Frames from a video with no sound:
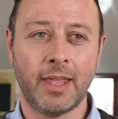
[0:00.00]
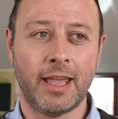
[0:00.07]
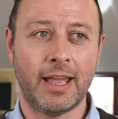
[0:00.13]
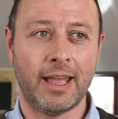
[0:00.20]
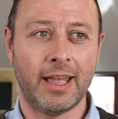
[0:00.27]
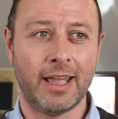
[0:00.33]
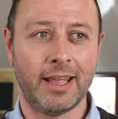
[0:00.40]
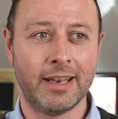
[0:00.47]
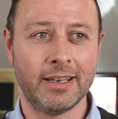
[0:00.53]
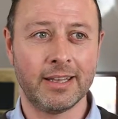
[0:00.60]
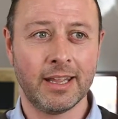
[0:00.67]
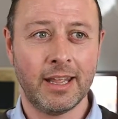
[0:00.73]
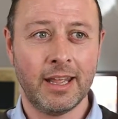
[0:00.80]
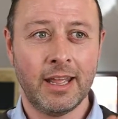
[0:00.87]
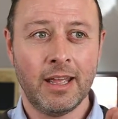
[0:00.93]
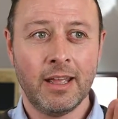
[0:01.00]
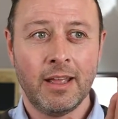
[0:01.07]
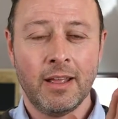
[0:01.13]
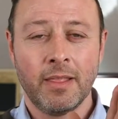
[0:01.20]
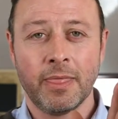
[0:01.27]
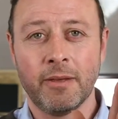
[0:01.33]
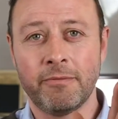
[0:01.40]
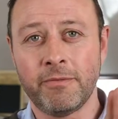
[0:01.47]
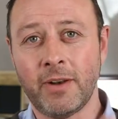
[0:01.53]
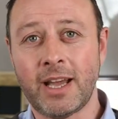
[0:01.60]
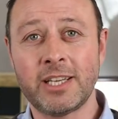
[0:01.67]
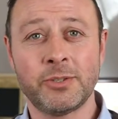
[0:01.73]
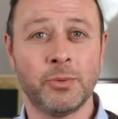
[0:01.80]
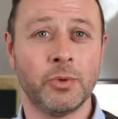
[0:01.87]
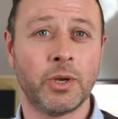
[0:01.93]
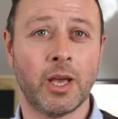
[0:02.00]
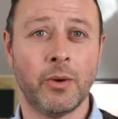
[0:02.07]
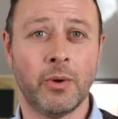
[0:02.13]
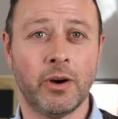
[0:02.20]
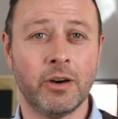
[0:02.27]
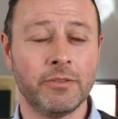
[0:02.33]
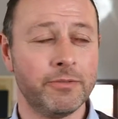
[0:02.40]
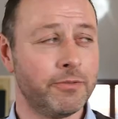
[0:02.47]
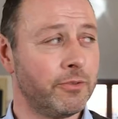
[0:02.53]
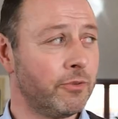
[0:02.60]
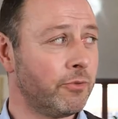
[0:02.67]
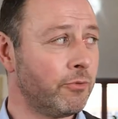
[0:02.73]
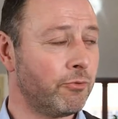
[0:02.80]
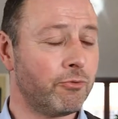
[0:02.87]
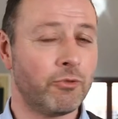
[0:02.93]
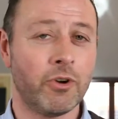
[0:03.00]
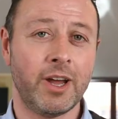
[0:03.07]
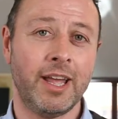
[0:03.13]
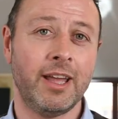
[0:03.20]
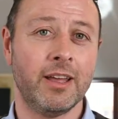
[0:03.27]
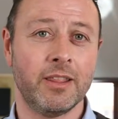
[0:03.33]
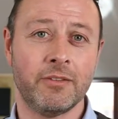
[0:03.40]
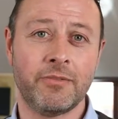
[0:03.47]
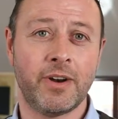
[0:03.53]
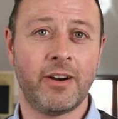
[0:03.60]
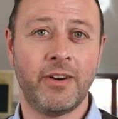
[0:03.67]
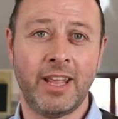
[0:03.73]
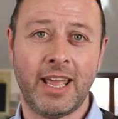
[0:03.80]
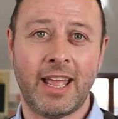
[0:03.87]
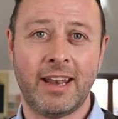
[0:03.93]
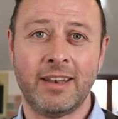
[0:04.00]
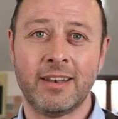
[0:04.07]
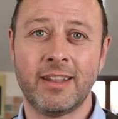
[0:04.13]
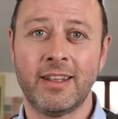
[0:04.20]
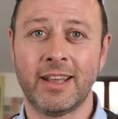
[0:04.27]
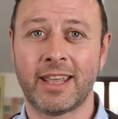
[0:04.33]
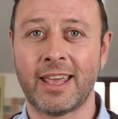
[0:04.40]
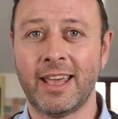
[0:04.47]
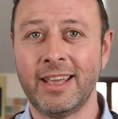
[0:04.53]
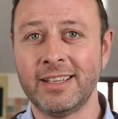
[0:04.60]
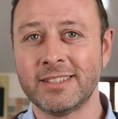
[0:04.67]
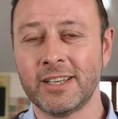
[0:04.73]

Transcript: and the flash will go off right at the very end, okay?